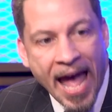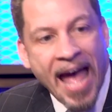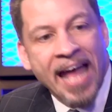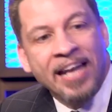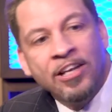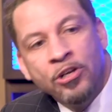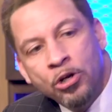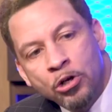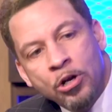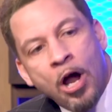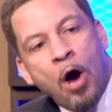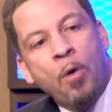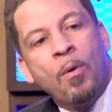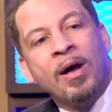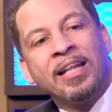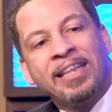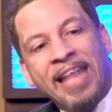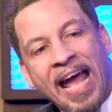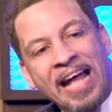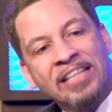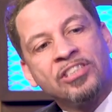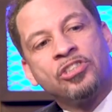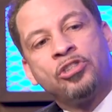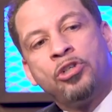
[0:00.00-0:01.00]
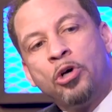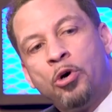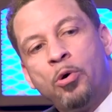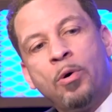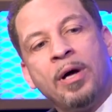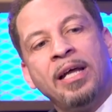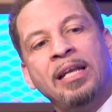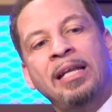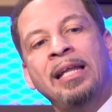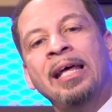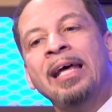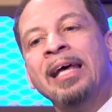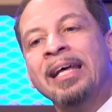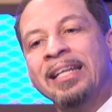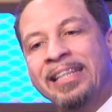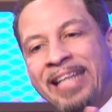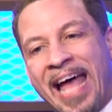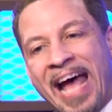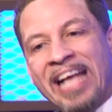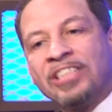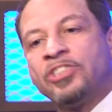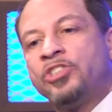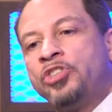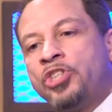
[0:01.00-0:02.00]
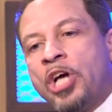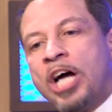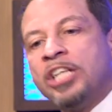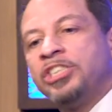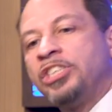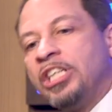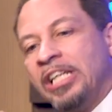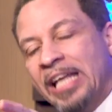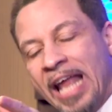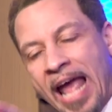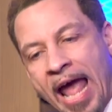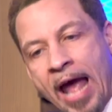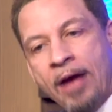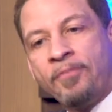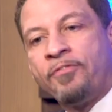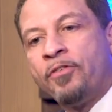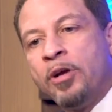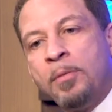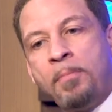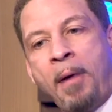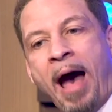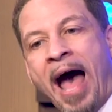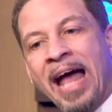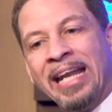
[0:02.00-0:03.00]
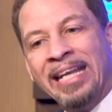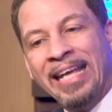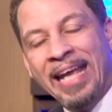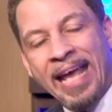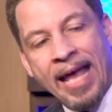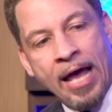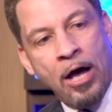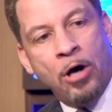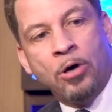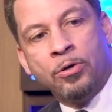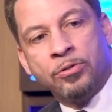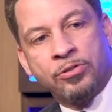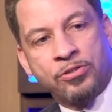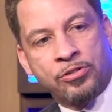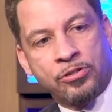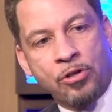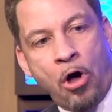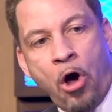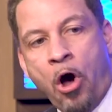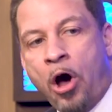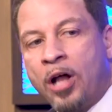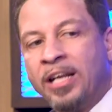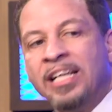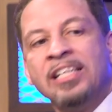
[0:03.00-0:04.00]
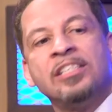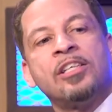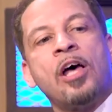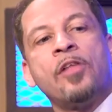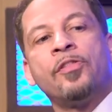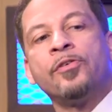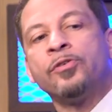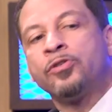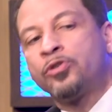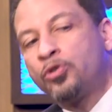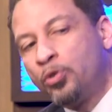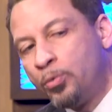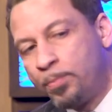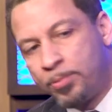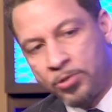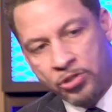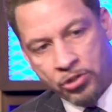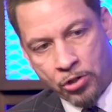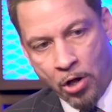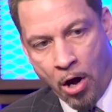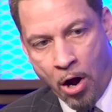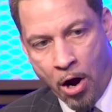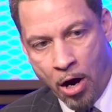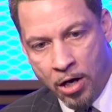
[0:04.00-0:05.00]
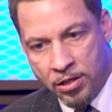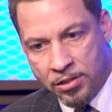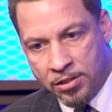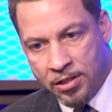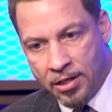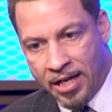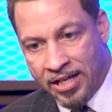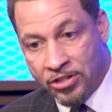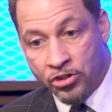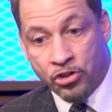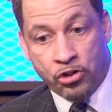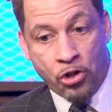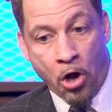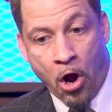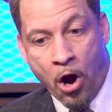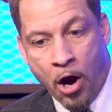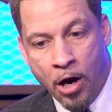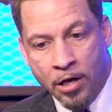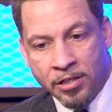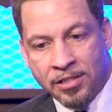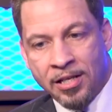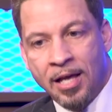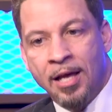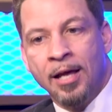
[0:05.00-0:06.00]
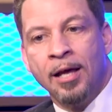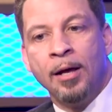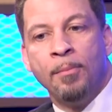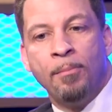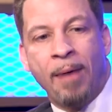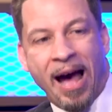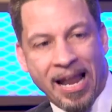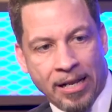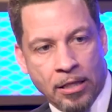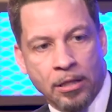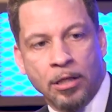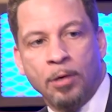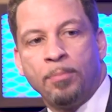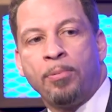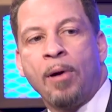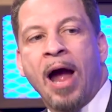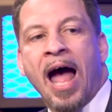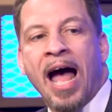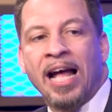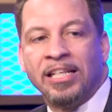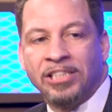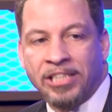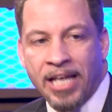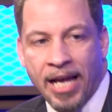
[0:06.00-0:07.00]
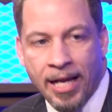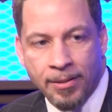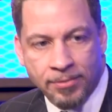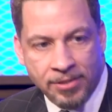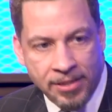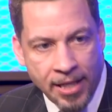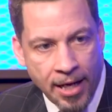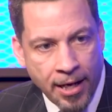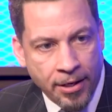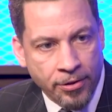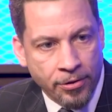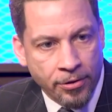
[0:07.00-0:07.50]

And you know what that's doing? That's judging everybody else, all these other superstars and stars, by the LeBron James standard.